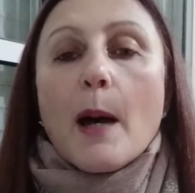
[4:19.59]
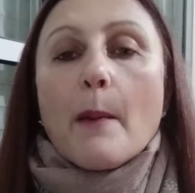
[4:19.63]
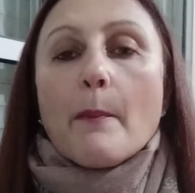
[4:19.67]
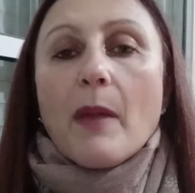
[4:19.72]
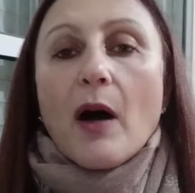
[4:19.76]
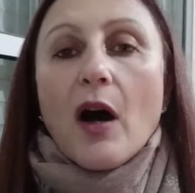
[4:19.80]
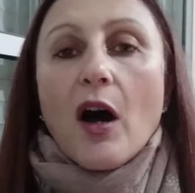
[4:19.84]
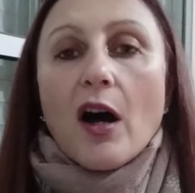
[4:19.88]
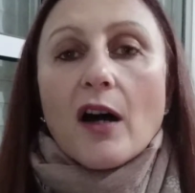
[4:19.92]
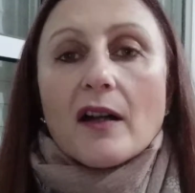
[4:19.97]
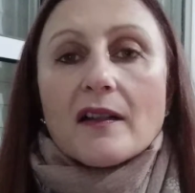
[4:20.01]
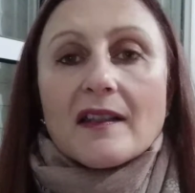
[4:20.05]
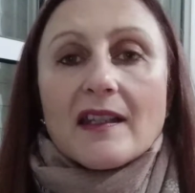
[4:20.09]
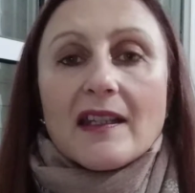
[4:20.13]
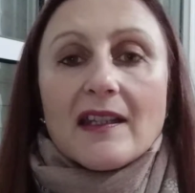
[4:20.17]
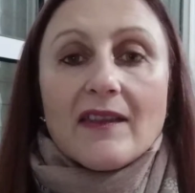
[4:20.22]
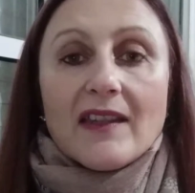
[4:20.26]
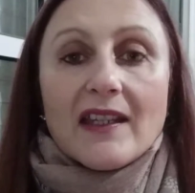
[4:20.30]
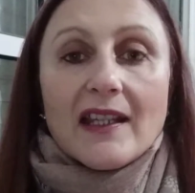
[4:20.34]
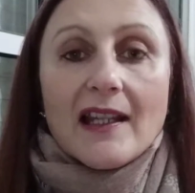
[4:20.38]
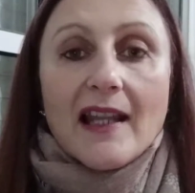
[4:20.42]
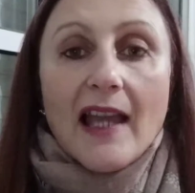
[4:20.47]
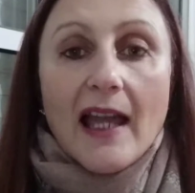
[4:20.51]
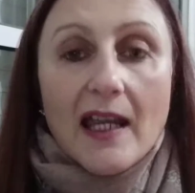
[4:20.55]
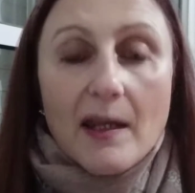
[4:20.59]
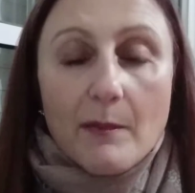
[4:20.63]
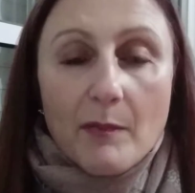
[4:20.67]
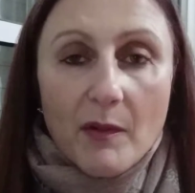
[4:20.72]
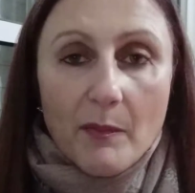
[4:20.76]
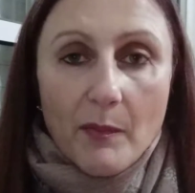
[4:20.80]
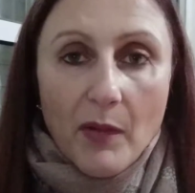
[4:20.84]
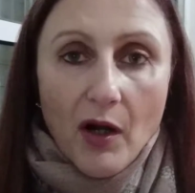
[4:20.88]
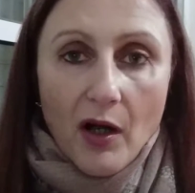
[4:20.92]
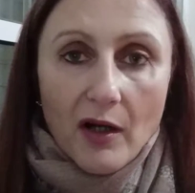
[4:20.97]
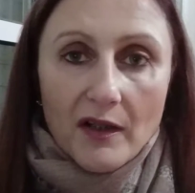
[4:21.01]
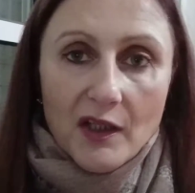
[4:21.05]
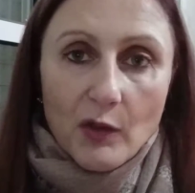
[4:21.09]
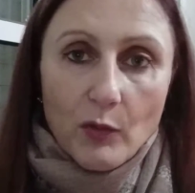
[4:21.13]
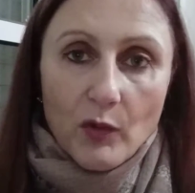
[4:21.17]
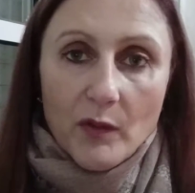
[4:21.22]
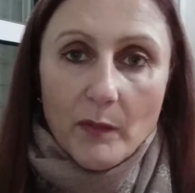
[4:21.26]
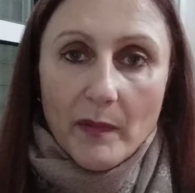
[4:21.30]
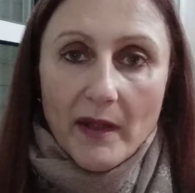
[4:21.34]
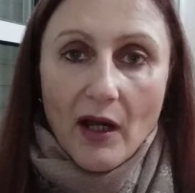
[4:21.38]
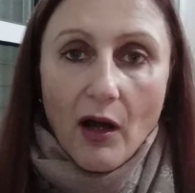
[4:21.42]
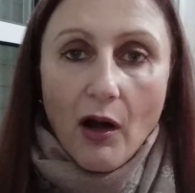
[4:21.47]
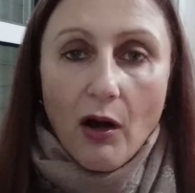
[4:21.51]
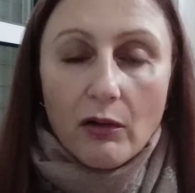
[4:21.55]
party, the Labour Party, would
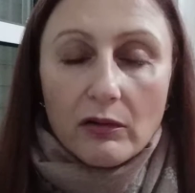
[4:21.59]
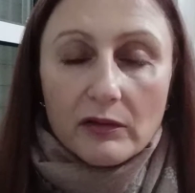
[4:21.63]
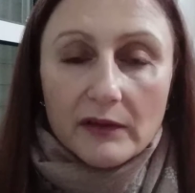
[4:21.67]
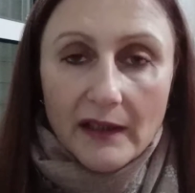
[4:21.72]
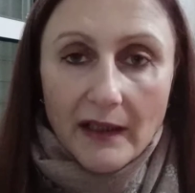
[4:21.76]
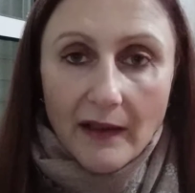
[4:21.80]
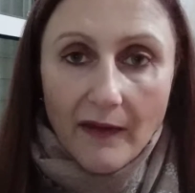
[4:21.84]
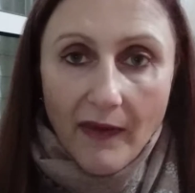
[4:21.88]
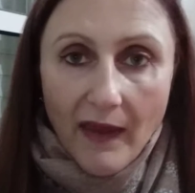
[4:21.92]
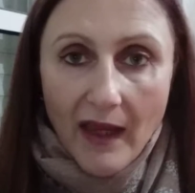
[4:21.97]
be holding